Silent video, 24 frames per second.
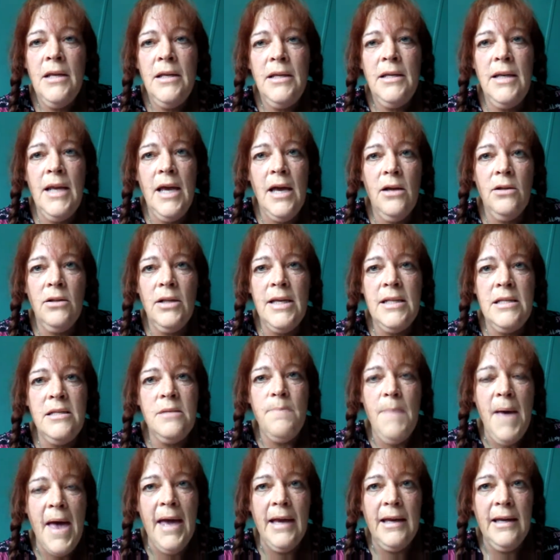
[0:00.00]
Now let's
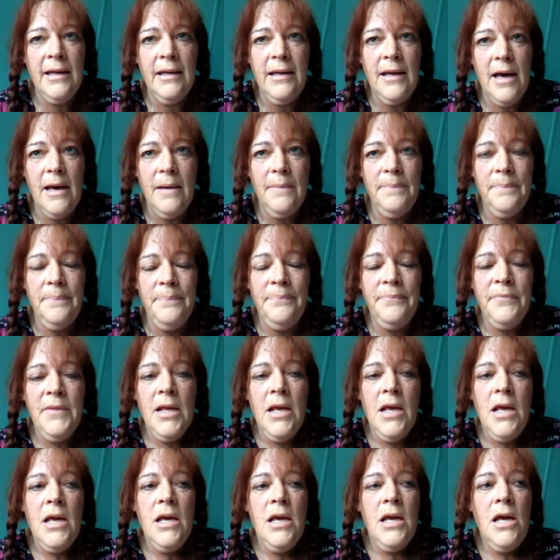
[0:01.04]
back it up.
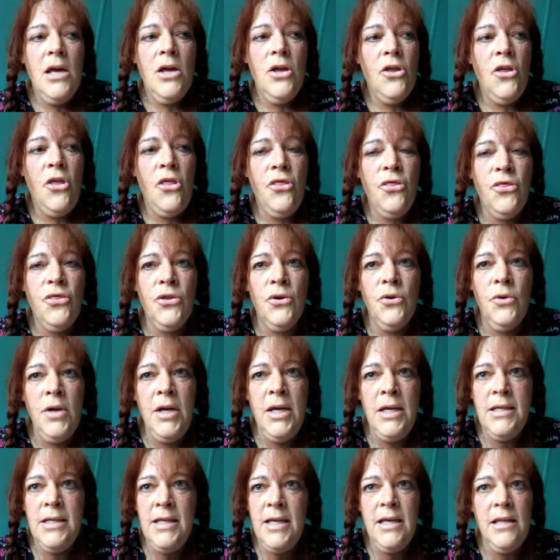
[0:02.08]

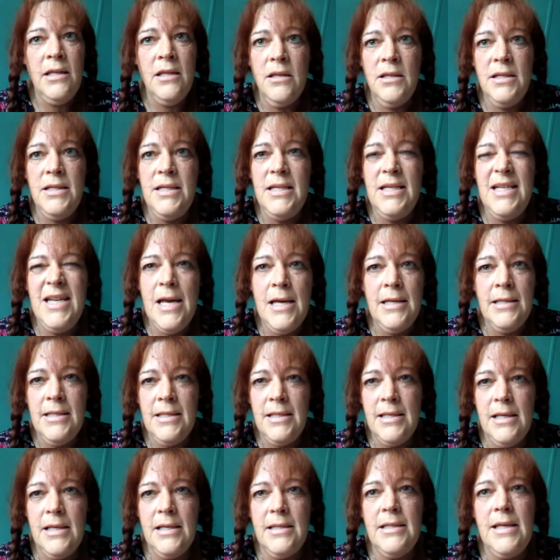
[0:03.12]
3D, the
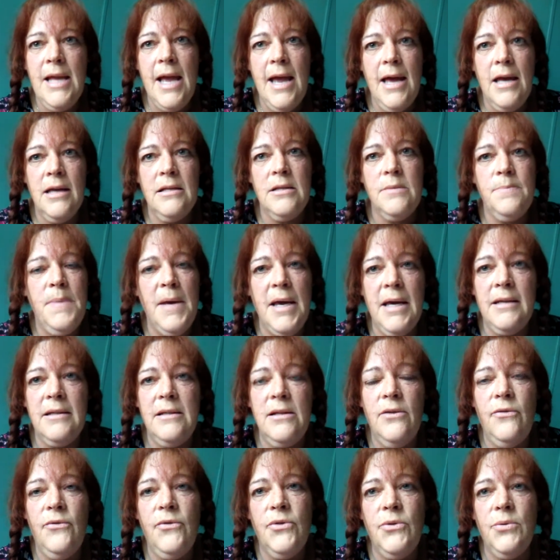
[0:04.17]
densest aspect
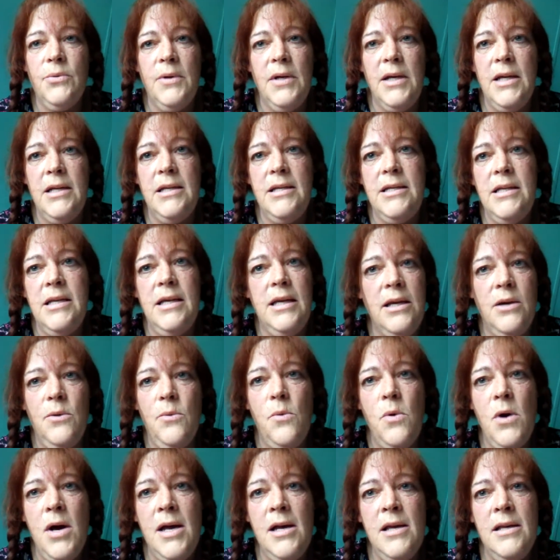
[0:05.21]
of 3D,
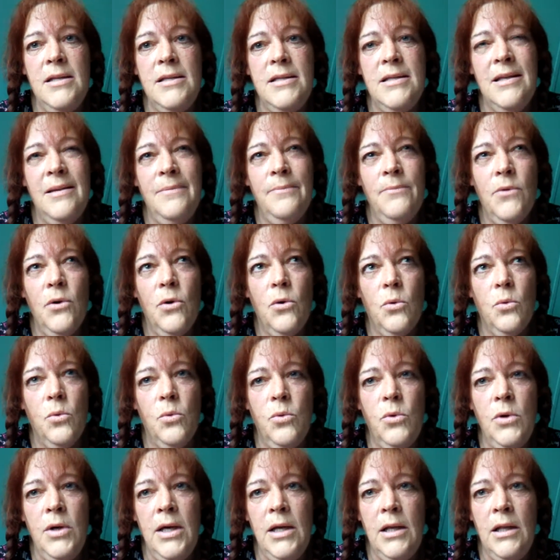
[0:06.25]
was
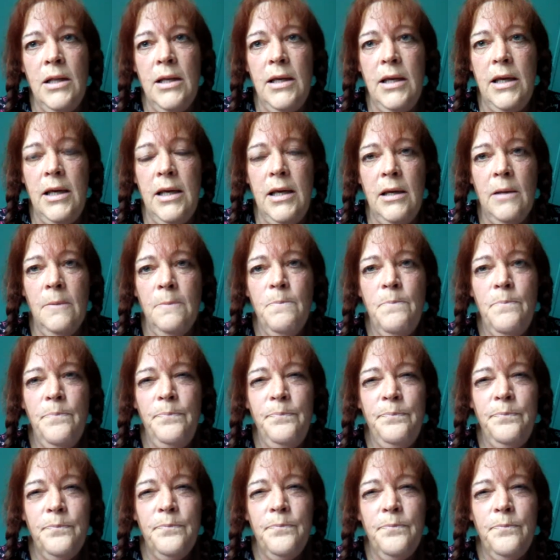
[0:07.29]
really
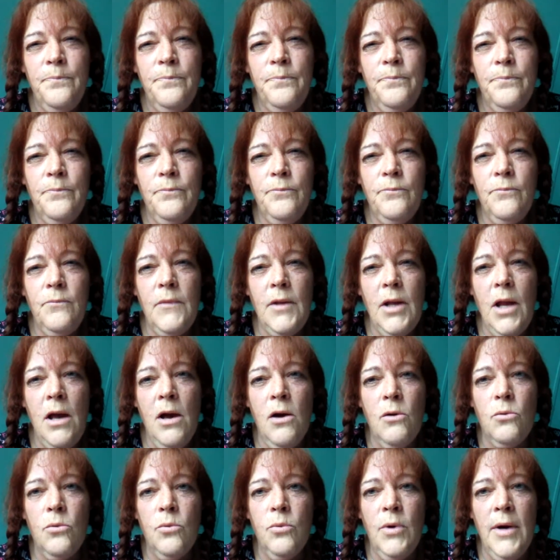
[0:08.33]

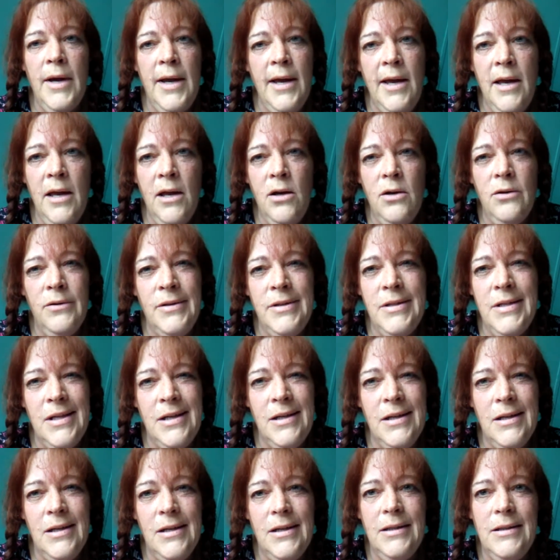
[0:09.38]
around
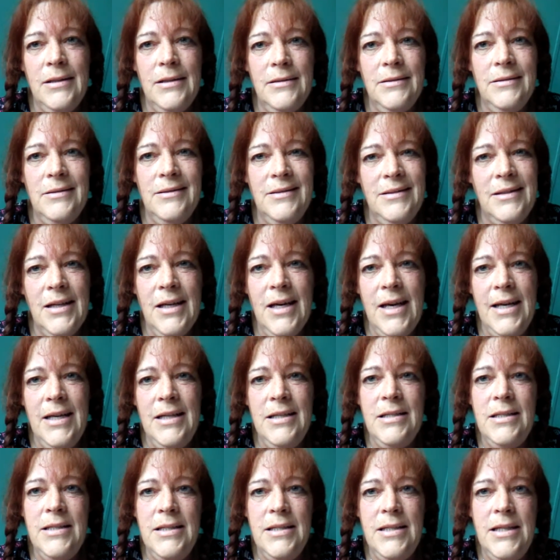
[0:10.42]
late